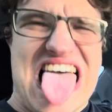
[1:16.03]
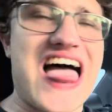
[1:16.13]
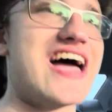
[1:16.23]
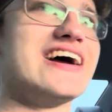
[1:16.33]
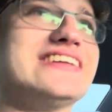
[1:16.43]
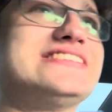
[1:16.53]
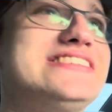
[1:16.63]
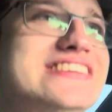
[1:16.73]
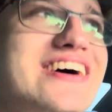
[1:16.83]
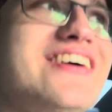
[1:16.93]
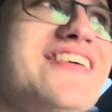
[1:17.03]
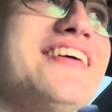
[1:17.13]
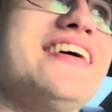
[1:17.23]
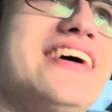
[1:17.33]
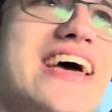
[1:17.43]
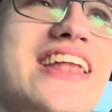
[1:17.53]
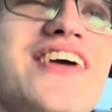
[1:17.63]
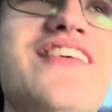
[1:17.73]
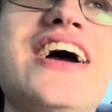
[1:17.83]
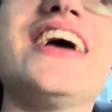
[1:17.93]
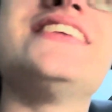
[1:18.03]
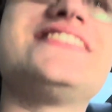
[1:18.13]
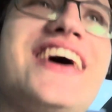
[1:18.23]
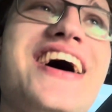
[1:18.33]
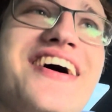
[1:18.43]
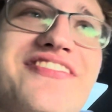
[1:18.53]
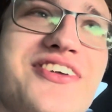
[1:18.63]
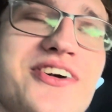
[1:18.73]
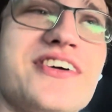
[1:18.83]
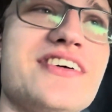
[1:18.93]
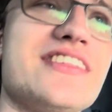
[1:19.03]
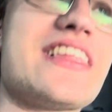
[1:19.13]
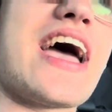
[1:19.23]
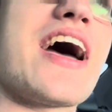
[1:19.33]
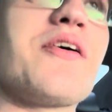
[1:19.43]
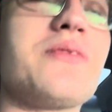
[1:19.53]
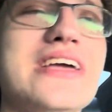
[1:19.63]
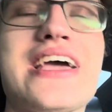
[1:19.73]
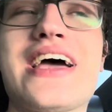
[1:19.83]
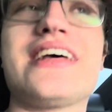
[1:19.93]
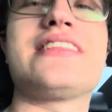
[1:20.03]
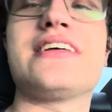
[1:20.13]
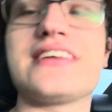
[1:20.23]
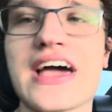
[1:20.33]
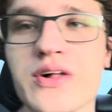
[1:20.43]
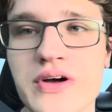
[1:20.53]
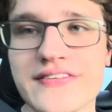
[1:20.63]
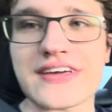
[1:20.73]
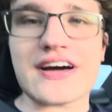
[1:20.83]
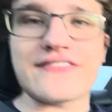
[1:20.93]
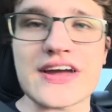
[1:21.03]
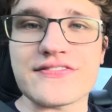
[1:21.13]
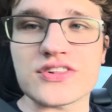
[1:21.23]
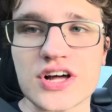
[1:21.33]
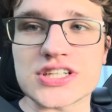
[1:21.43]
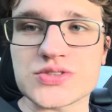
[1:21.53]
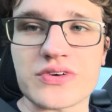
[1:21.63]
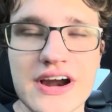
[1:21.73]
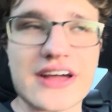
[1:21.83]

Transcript: And so, anyways, after that, we headed to Tidal Wave Cafe for lunch, where I